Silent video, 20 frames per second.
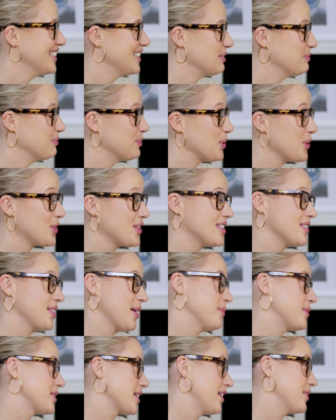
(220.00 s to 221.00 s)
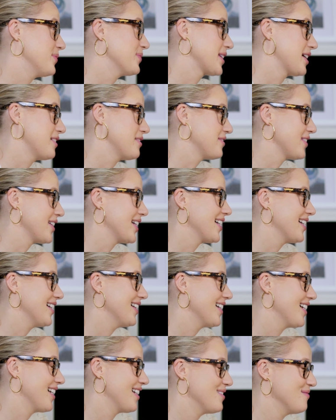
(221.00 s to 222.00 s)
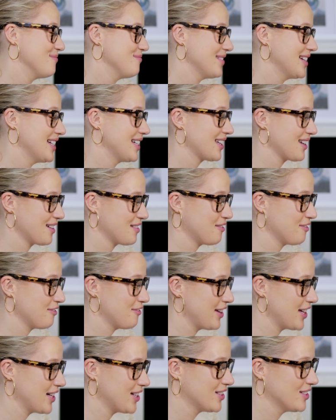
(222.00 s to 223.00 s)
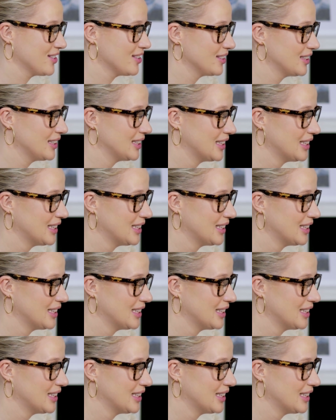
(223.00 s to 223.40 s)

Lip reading: More than sometimes, I fear. It can feel